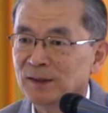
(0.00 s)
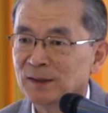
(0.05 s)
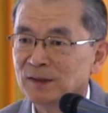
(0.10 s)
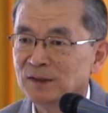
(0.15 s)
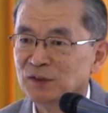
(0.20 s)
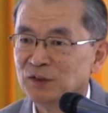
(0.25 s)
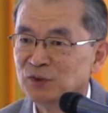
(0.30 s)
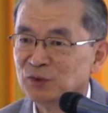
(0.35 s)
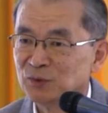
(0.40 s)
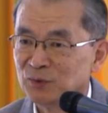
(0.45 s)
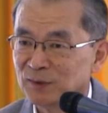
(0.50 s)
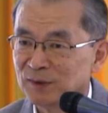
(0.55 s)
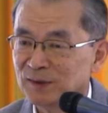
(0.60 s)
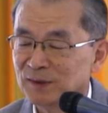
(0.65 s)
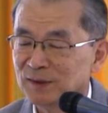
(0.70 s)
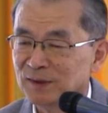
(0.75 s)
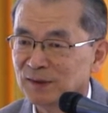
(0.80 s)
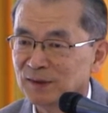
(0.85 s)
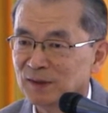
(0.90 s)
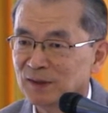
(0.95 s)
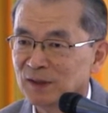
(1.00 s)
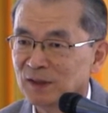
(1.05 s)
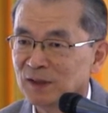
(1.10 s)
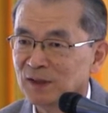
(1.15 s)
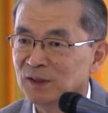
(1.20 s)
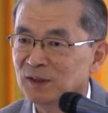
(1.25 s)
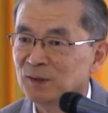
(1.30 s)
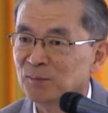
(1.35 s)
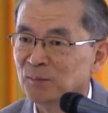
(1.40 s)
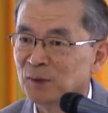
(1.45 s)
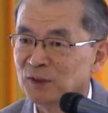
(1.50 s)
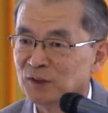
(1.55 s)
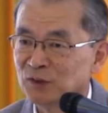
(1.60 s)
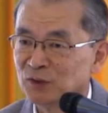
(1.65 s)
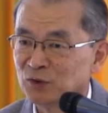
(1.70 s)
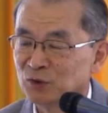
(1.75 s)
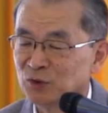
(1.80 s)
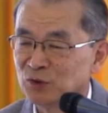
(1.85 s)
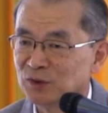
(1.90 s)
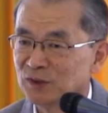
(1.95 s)
children in the
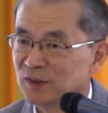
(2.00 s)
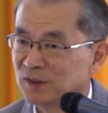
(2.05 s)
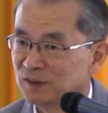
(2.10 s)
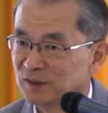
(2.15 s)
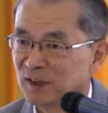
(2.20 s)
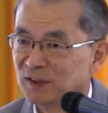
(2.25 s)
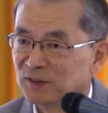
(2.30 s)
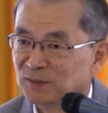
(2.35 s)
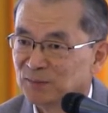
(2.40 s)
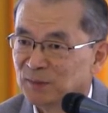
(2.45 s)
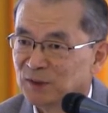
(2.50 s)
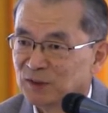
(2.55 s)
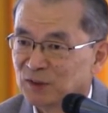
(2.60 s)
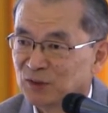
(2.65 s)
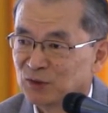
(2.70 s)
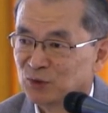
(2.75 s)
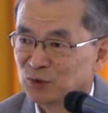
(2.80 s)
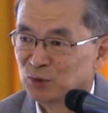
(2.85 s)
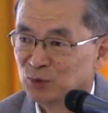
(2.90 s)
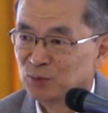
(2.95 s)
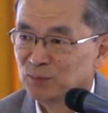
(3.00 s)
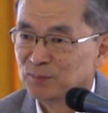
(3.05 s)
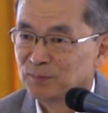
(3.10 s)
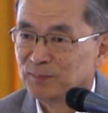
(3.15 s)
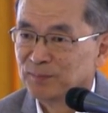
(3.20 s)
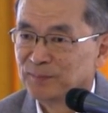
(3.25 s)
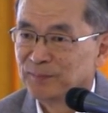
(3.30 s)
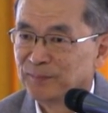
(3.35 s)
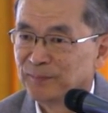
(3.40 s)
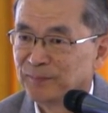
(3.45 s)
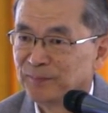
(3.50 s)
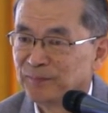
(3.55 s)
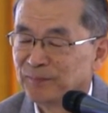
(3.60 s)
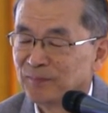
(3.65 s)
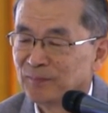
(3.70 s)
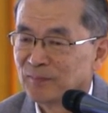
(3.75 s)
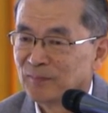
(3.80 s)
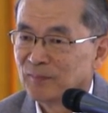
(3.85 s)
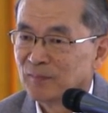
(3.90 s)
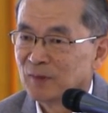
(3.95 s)
mother's womb,
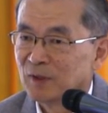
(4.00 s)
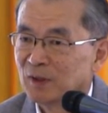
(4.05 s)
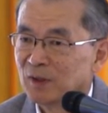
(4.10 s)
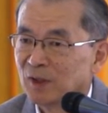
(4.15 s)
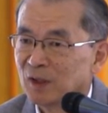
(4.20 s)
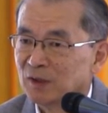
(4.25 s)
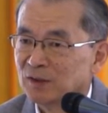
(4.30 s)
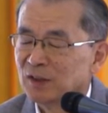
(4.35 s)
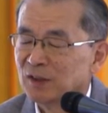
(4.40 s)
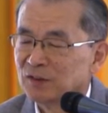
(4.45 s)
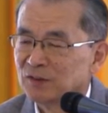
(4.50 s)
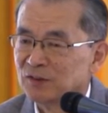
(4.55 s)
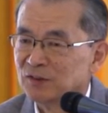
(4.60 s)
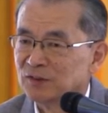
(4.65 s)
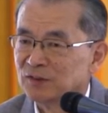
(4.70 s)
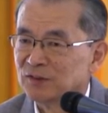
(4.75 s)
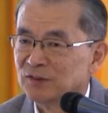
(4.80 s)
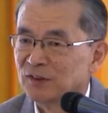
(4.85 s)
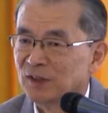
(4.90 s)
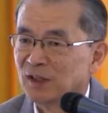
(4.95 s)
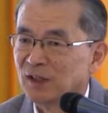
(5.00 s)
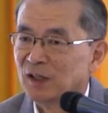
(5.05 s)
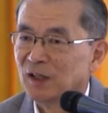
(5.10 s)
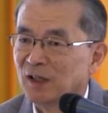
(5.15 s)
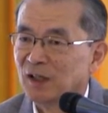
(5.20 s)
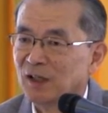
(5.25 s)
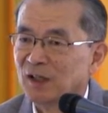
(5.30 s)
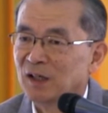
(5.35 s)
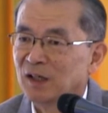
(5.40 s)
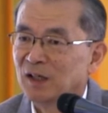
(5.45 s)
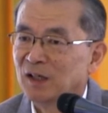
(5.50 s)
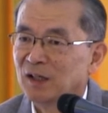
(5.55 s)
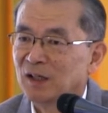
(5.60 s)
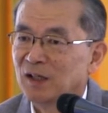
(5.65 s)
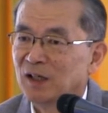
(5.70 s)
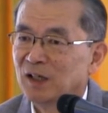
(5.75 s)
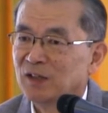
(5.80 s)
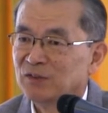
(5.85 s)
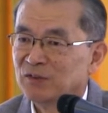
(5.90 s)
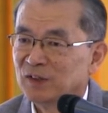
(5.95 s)
and that is
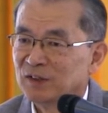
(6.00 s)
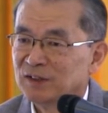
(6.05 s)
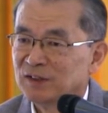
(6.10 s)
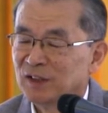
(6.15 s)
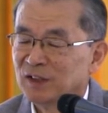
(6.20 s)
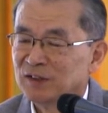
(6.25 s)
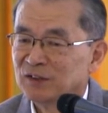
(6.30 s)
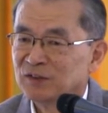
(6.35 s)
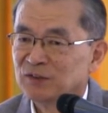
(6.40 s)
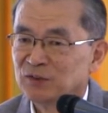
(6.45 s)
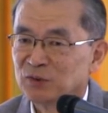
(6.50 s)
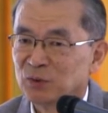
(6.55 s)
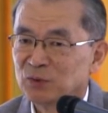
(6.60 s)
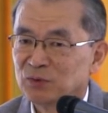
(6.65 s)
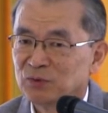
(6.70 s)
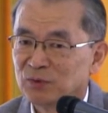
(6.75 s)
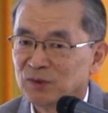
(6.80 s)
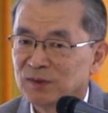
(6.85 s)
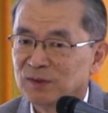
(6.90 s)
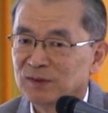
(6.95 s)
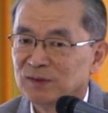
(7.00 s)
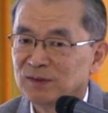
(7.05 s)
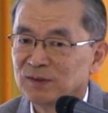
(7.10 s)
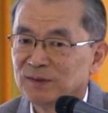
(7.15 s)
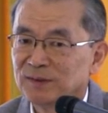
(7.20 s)
Ireland and Scotland.